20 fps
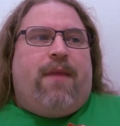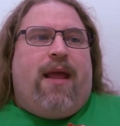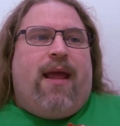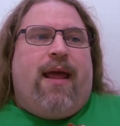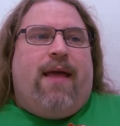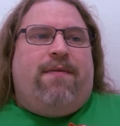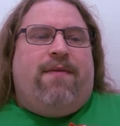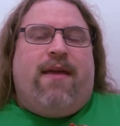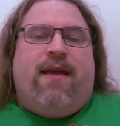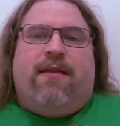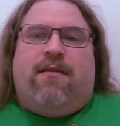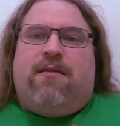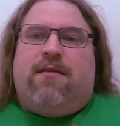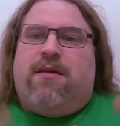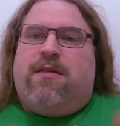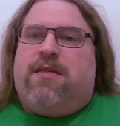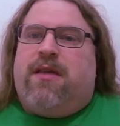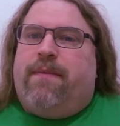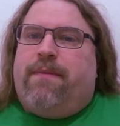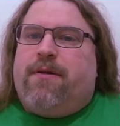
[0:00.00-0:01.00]
And then
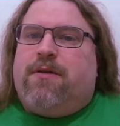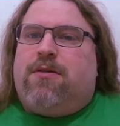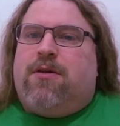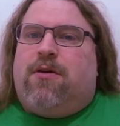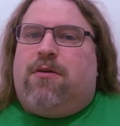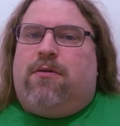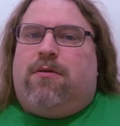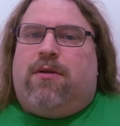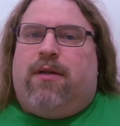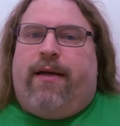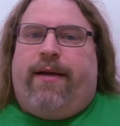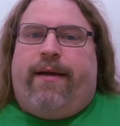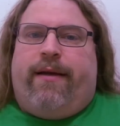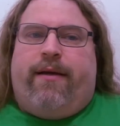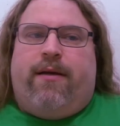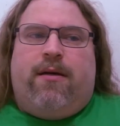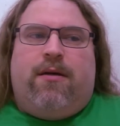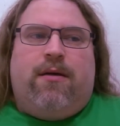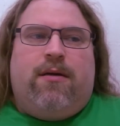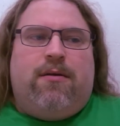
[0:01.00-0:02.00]
this episode,
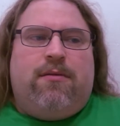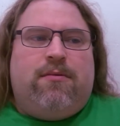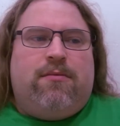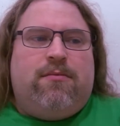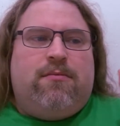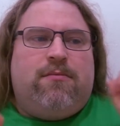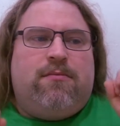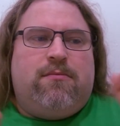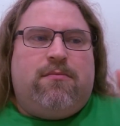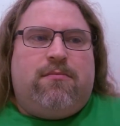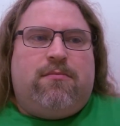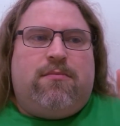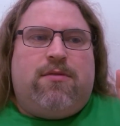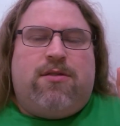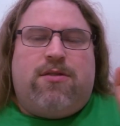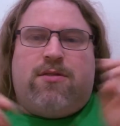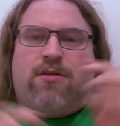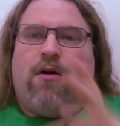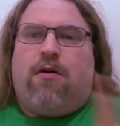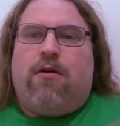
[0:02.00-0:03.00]

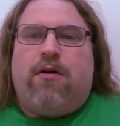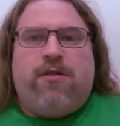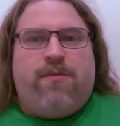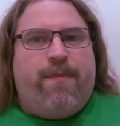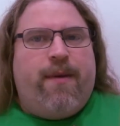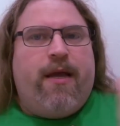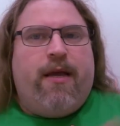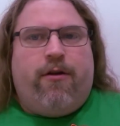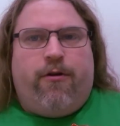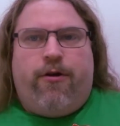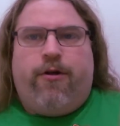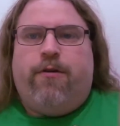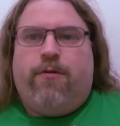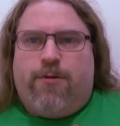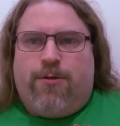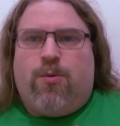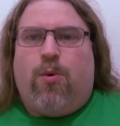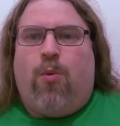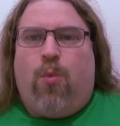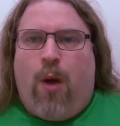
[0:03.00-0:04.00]
Star is being her
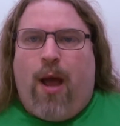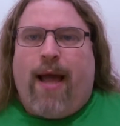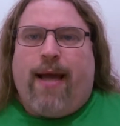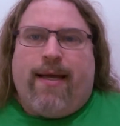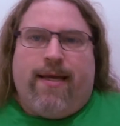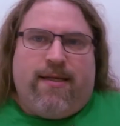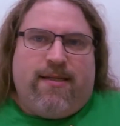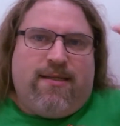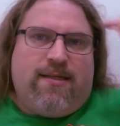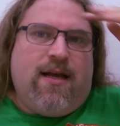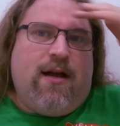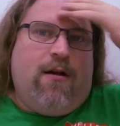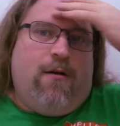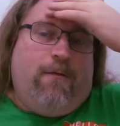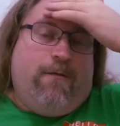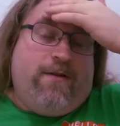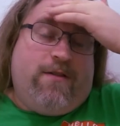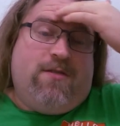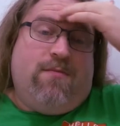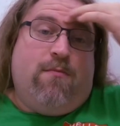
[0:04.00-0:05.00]
usual wacky
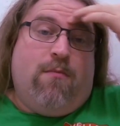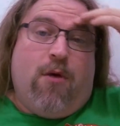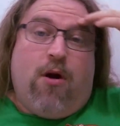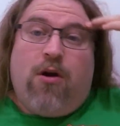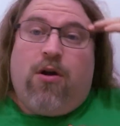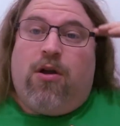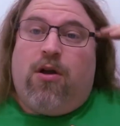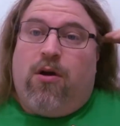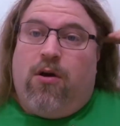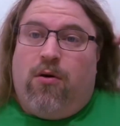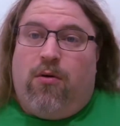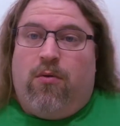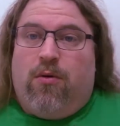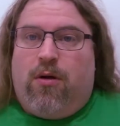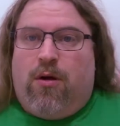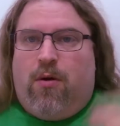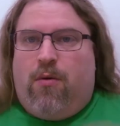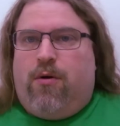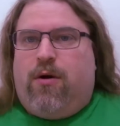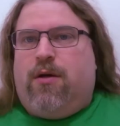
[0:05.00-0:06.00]
self. It's Marco
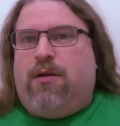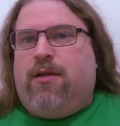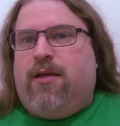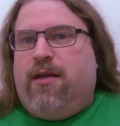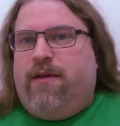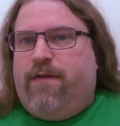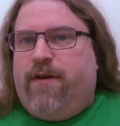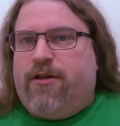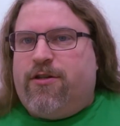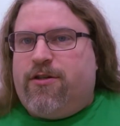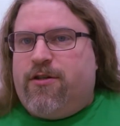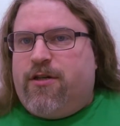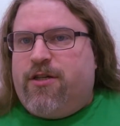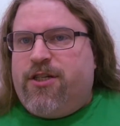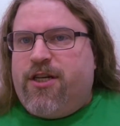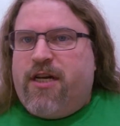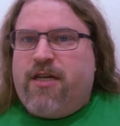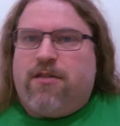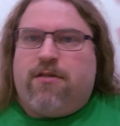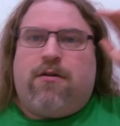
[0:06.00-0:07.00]
going on the adventure to
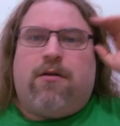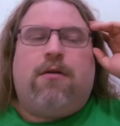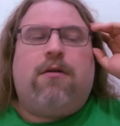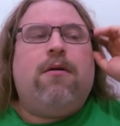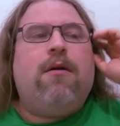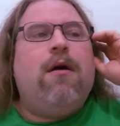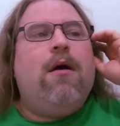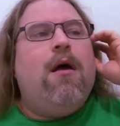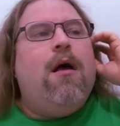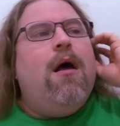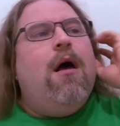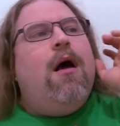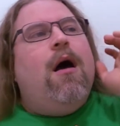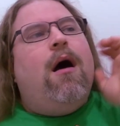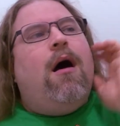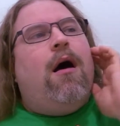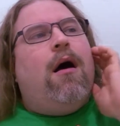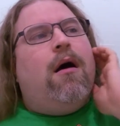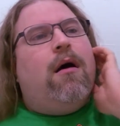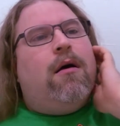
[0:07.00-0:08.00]
chase her.
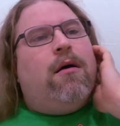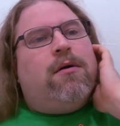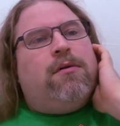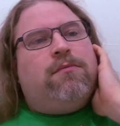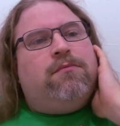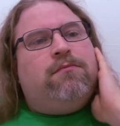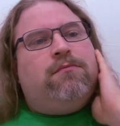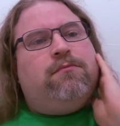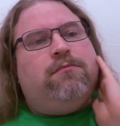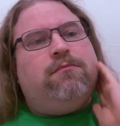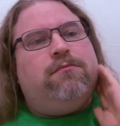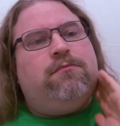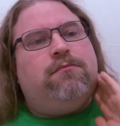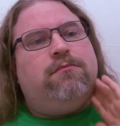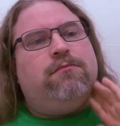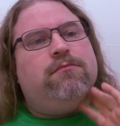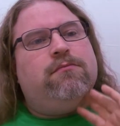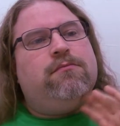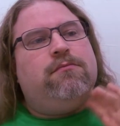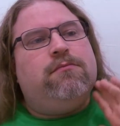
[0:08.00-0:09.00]

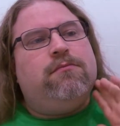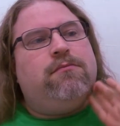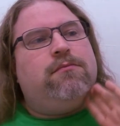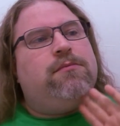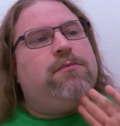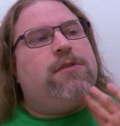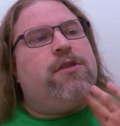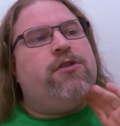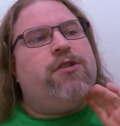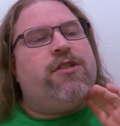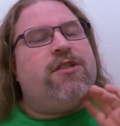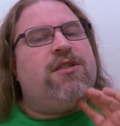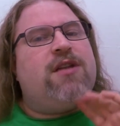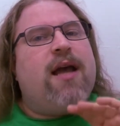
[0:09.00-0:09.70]
There just